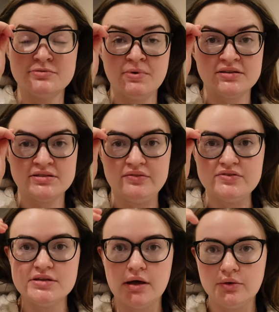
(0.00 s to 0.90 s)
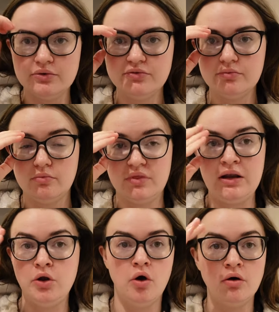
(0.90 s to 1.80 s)
Specsavers sells.
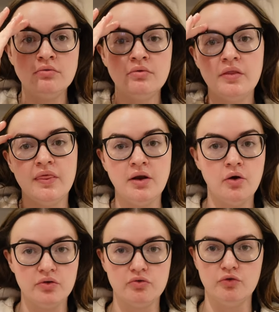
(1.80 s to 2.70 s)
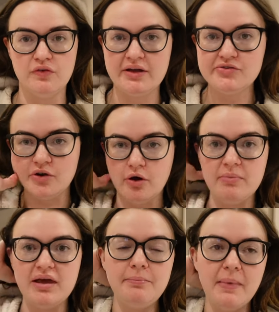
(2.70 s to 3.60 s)
They're not they're not at all flattering on me,